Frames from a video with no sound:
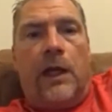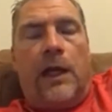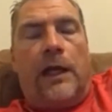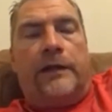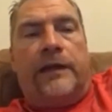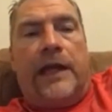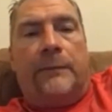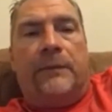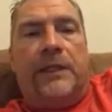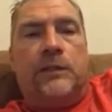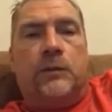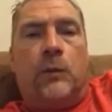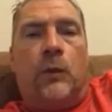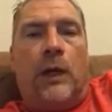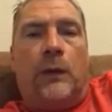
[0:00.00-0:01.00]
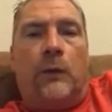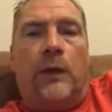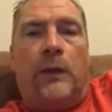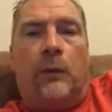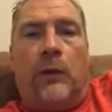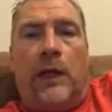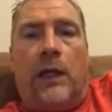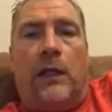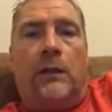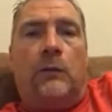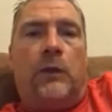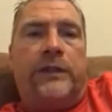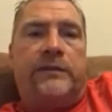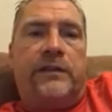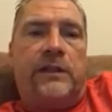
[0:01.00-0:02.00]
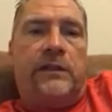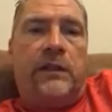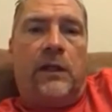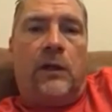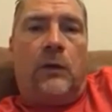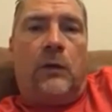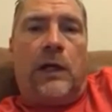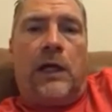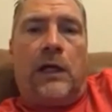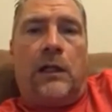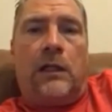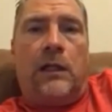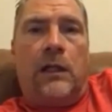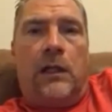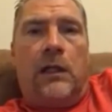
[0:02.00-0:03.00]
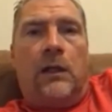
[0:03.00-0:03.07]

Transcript: And that means what went well, what didn't go well,